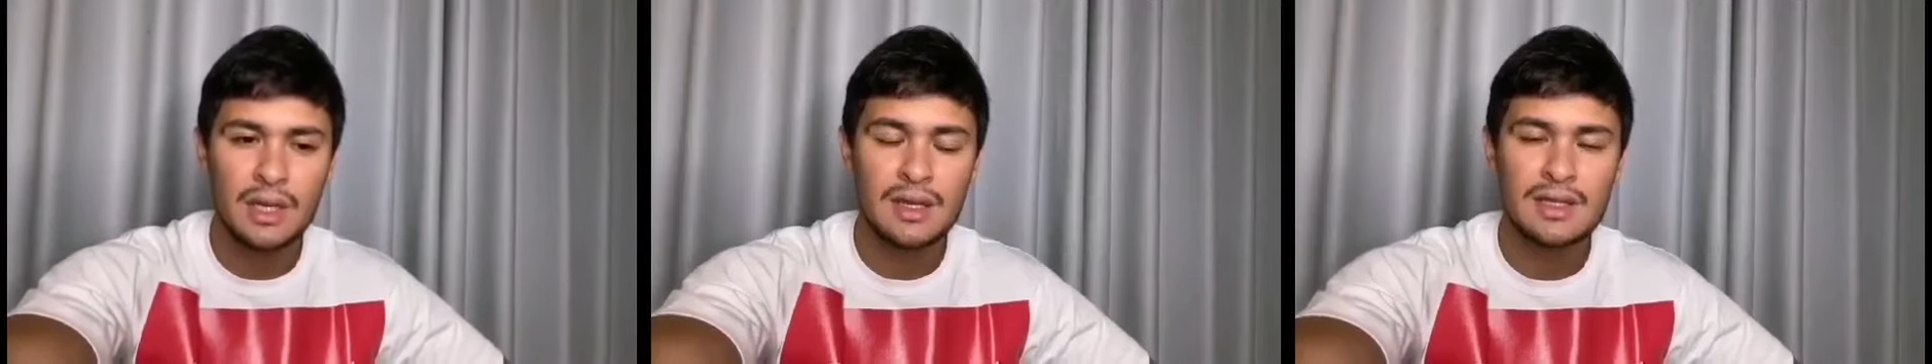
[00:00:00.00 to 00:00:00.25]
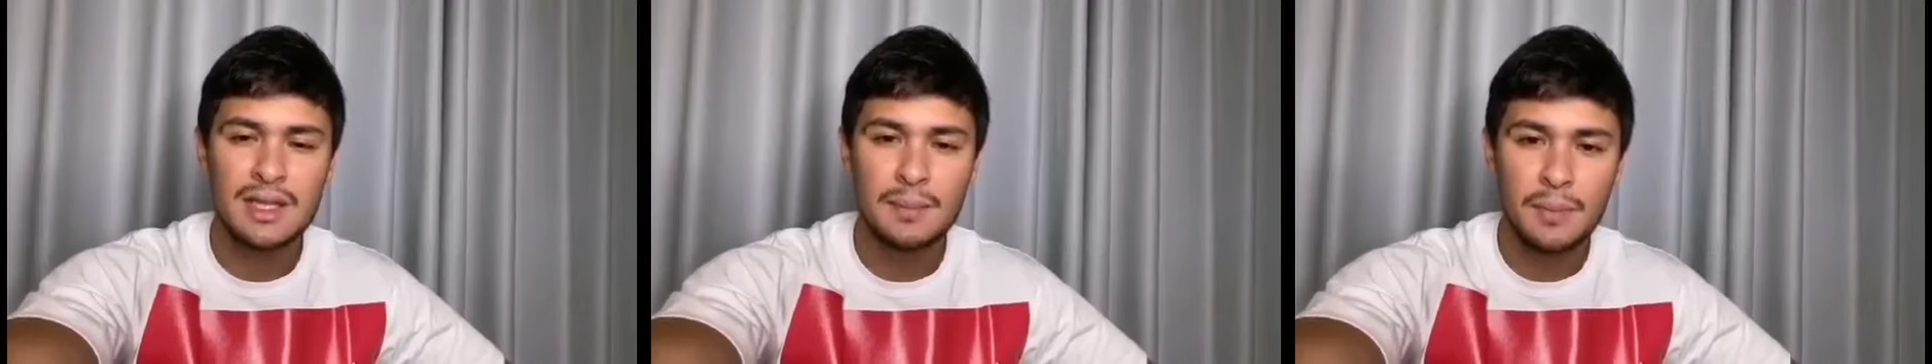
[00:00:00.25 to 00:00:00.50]

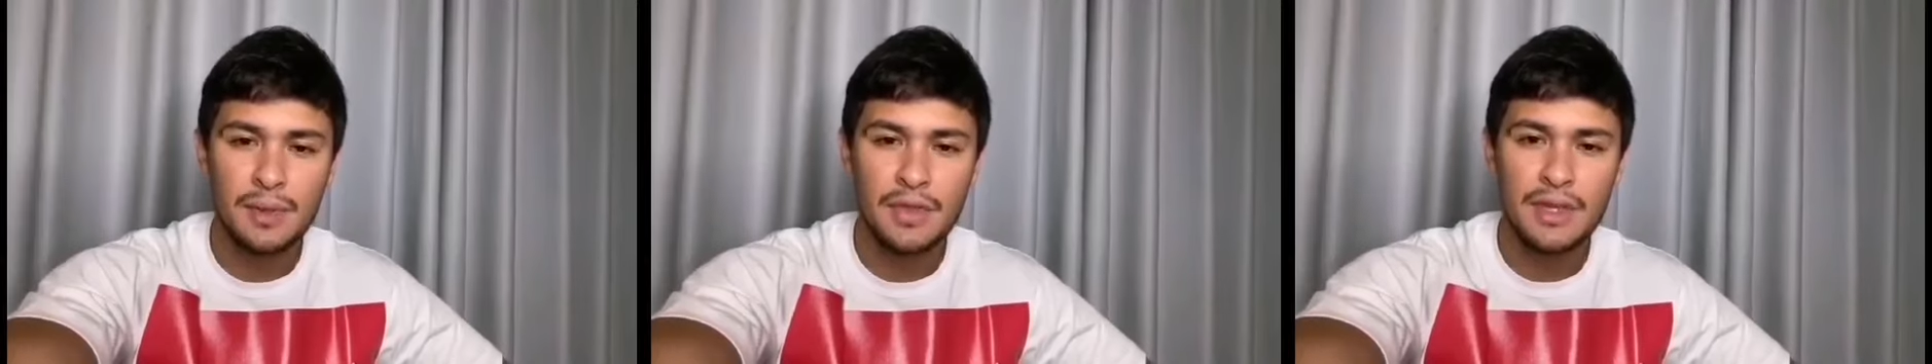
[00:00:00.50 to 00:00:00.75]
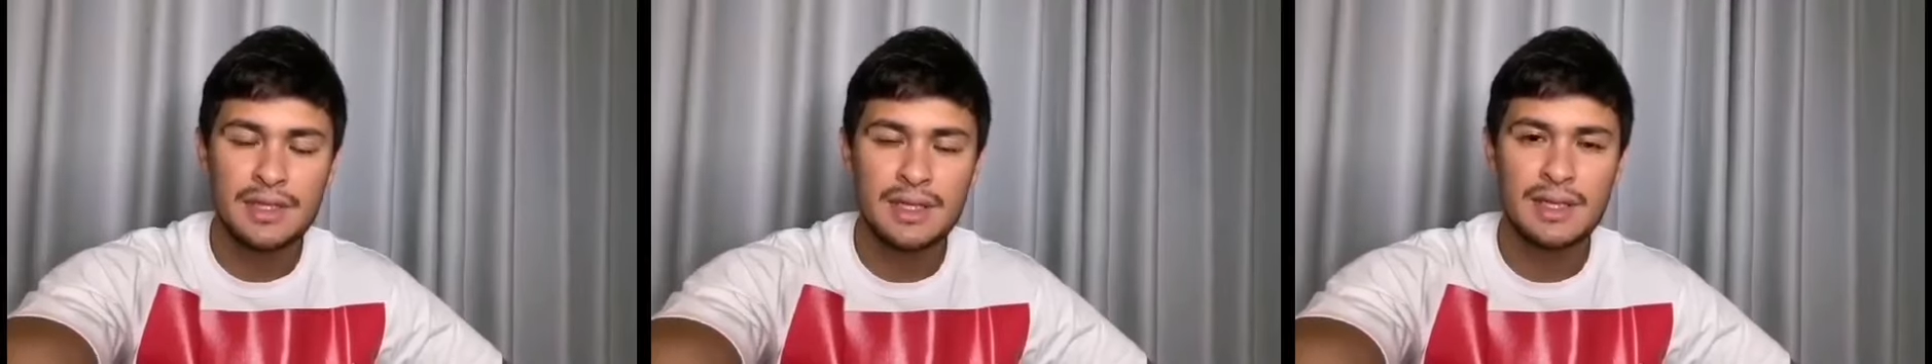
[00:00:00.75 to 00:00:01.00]
The simple
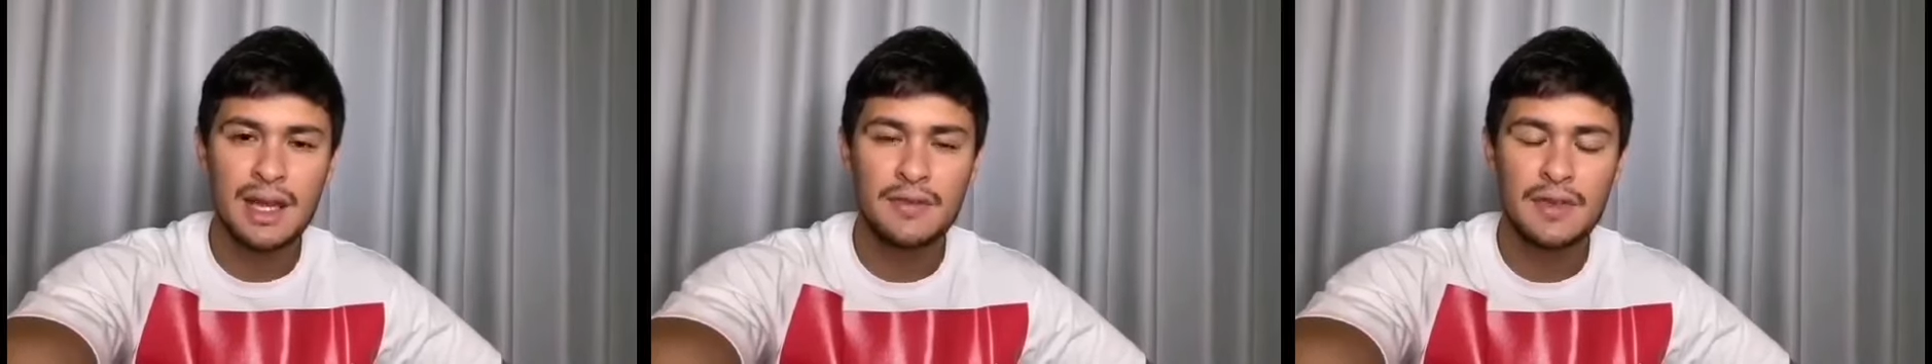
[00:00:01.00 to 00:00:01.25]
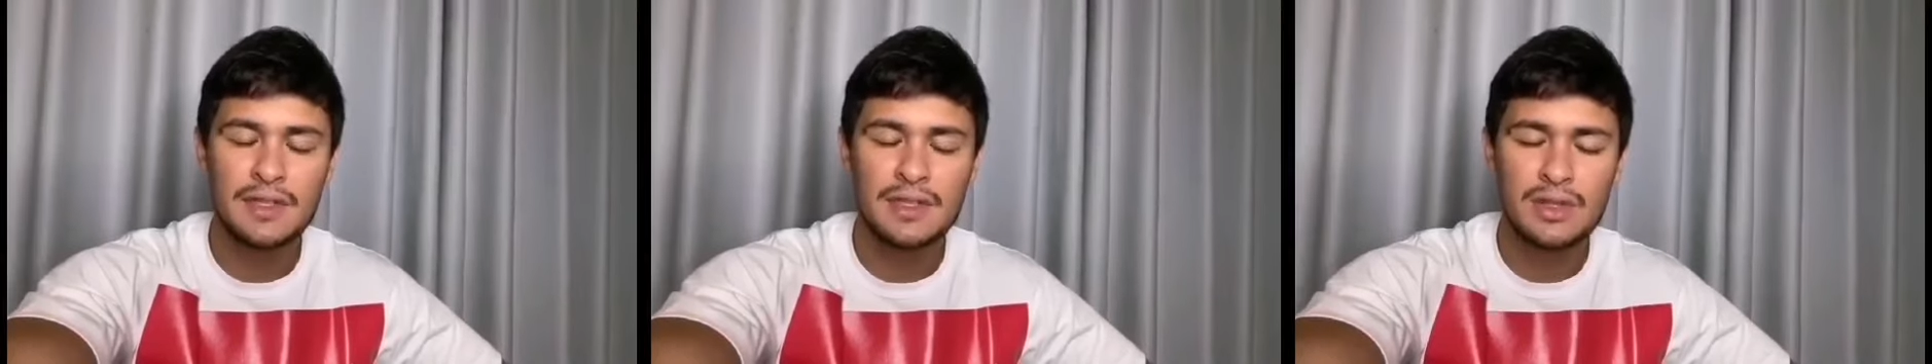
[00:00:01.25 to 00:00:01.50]
things in
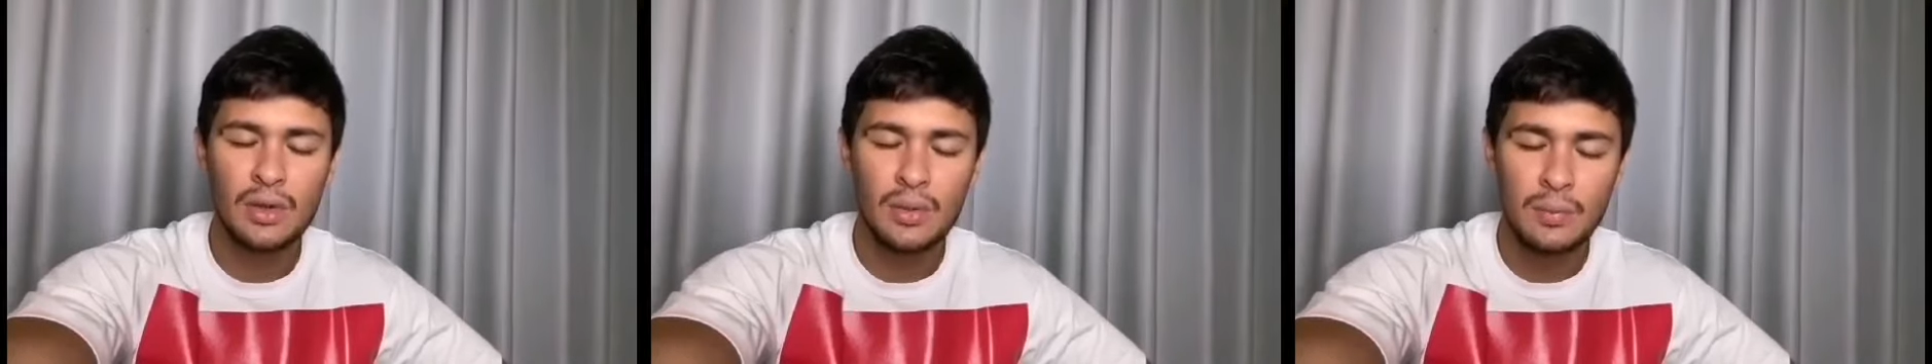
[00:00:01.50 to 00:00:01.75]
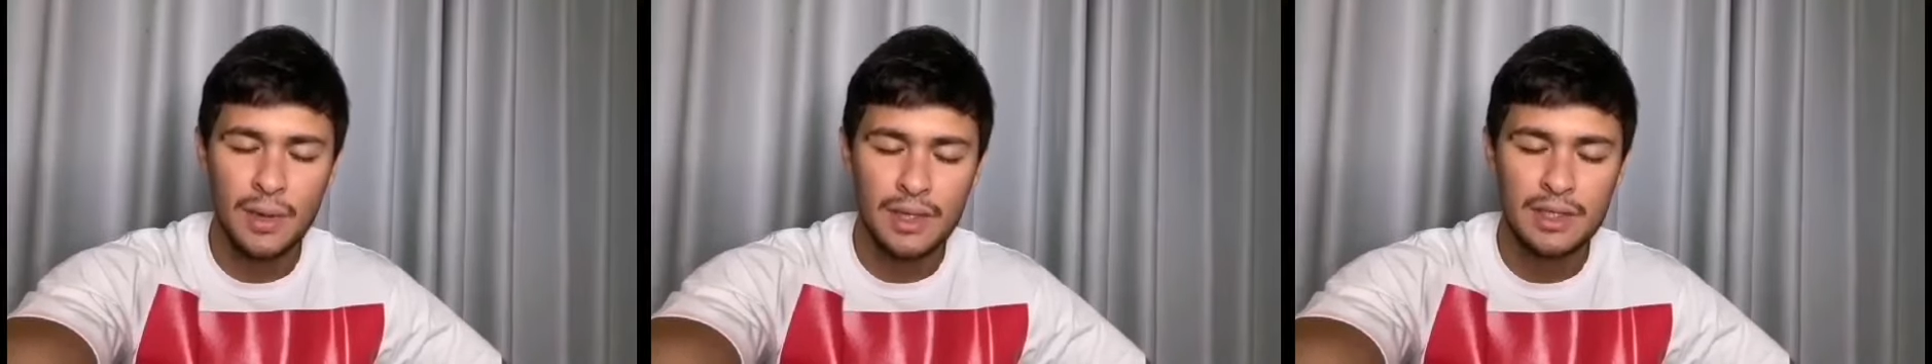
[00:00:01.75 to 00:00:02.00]
life is so
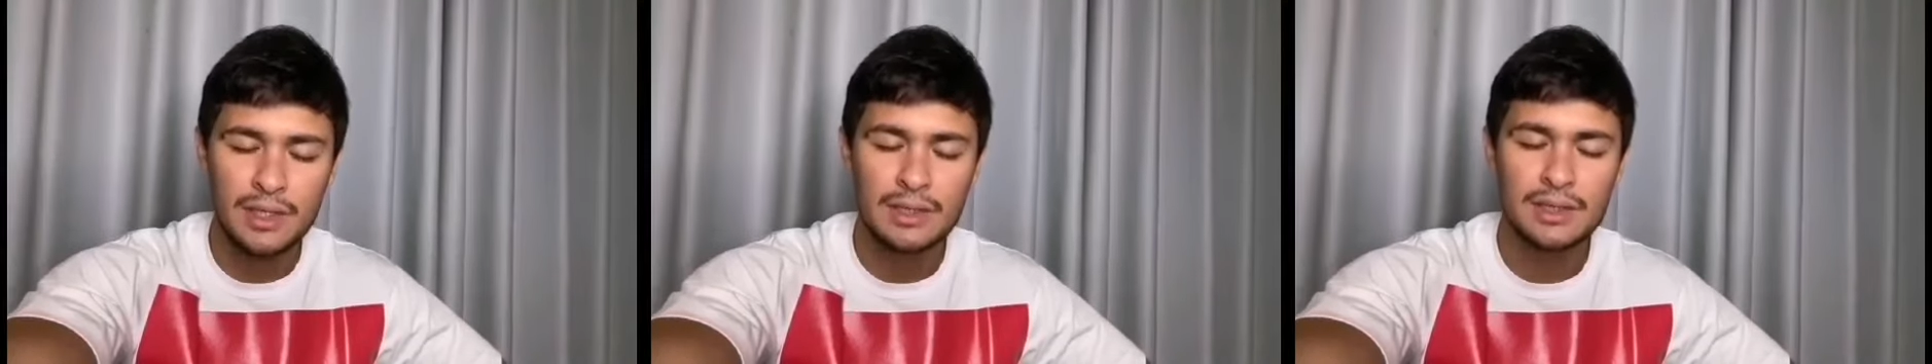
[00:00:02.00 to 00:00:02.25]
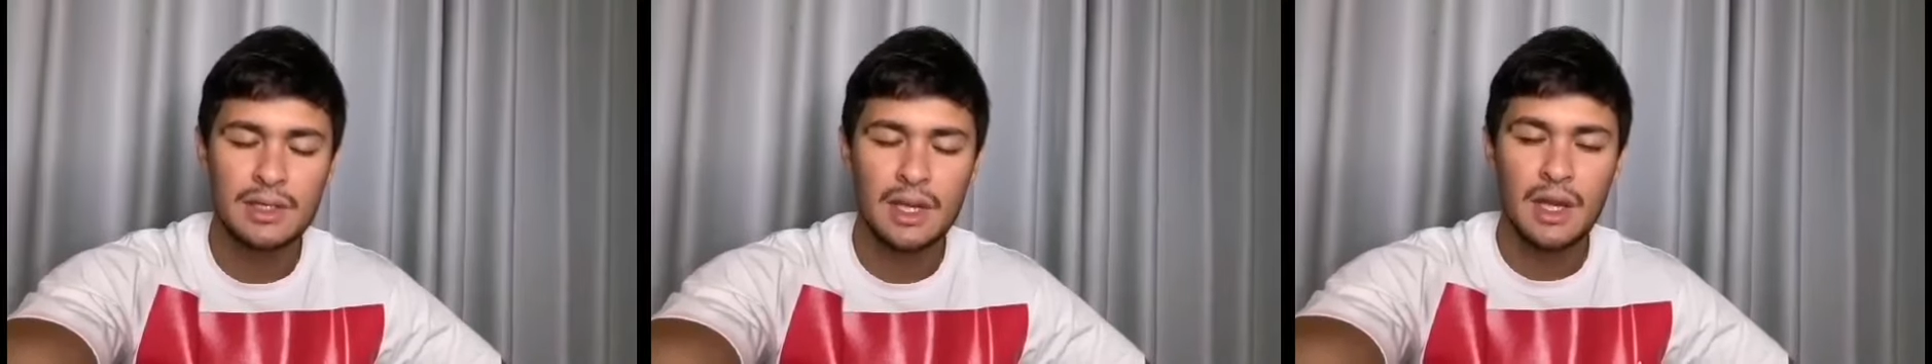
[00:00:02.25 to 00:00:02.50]

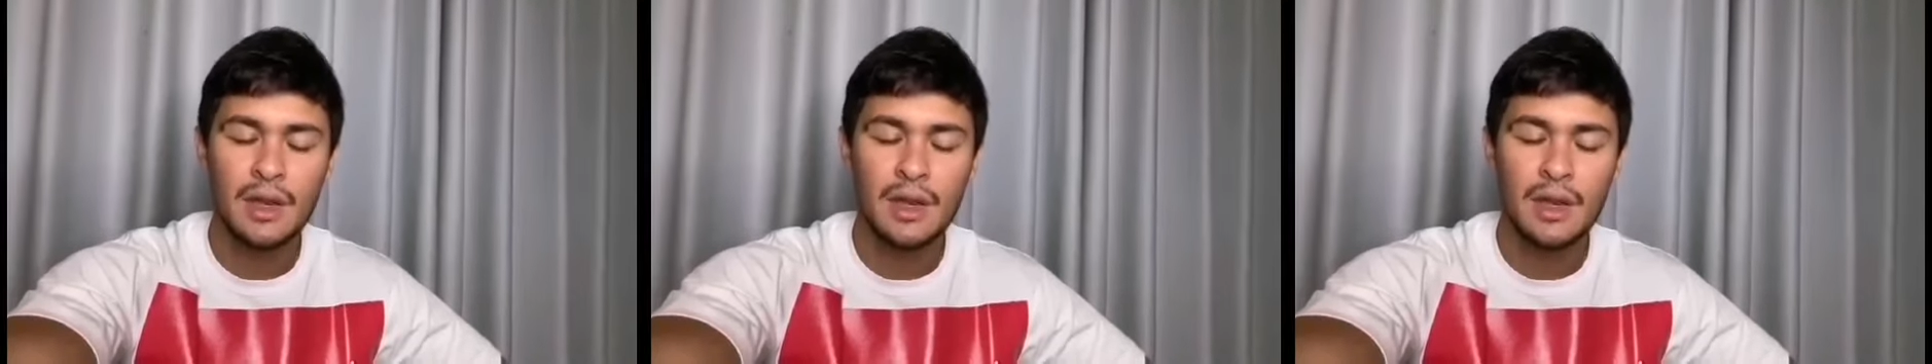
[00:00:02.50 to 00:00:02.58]
precious.